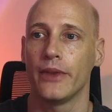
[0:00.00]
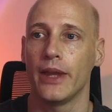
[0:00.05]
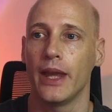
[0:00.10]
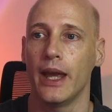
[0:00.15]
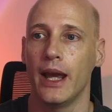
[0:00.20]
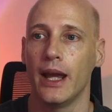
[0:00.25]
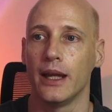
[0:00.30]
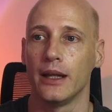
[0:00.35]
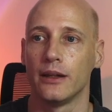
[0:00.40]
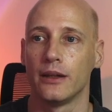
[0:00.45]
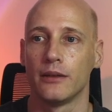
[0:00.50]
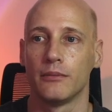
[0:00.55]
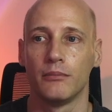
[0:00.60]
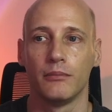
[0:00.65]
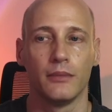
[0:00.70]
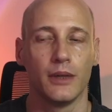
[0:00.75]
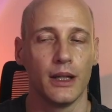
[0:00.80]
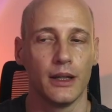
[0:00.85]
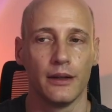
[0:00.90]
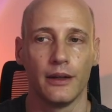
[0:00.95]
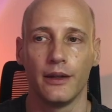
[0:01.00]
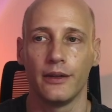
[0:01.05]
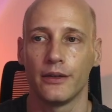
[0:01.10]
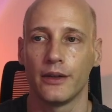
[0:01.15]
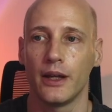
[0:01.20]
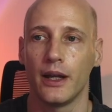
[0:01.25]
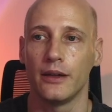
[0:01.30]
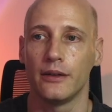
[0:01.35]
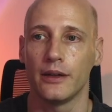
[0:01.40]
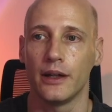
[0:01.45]
and in this
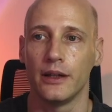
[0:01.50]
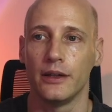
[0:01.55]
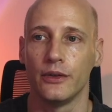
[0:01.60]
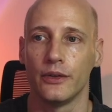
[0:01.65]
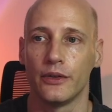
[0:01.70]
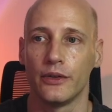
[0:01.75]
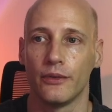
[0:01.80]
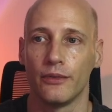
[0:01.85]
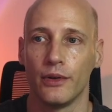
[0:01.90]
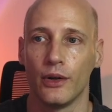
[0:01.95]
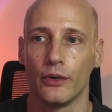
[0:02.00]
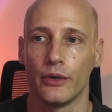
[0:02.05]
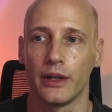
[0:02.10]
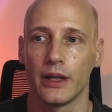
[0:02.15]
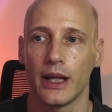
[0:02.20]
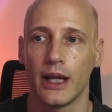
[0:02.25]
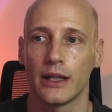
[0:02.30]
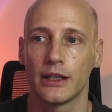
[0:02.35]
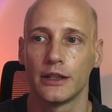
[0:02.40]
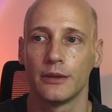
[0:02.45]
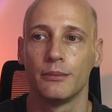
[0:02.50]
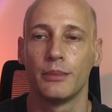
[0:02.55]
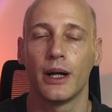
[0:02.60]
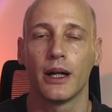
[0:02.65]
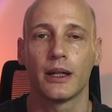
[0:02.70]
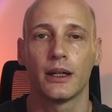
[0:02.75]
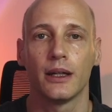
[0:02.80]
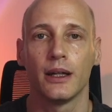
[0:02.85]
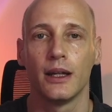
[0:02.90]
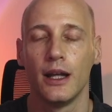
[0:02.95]
case I use the floating action
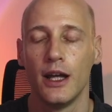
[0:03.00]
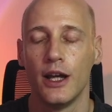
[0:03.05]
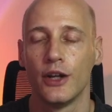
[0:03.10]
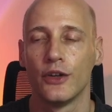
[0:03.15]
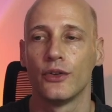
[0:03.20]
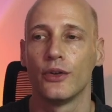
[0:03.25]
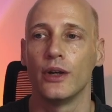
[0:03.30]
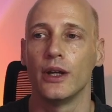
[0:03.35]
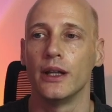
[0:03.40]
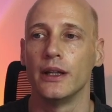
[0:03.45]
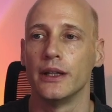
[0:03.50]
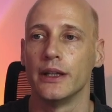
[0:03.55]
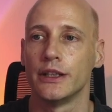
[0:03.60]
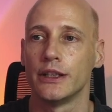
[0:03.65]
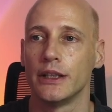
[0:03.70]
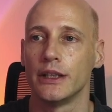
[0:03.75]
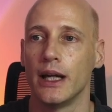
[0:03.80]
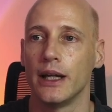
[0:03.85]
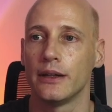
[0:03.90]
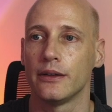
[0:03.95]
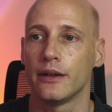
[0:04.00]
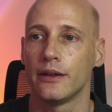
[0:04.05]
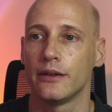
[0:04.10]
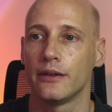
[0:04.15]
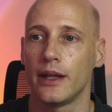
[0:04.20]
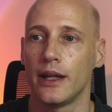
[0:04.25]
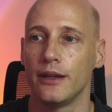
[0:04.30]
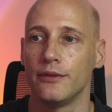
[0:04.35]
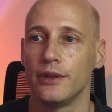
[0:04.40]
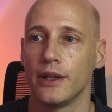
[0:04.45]
button to initiate the
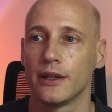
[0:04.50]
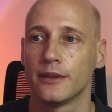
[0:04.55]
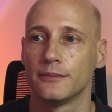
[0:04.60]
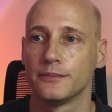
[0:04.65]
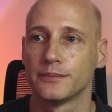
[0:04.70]
saving.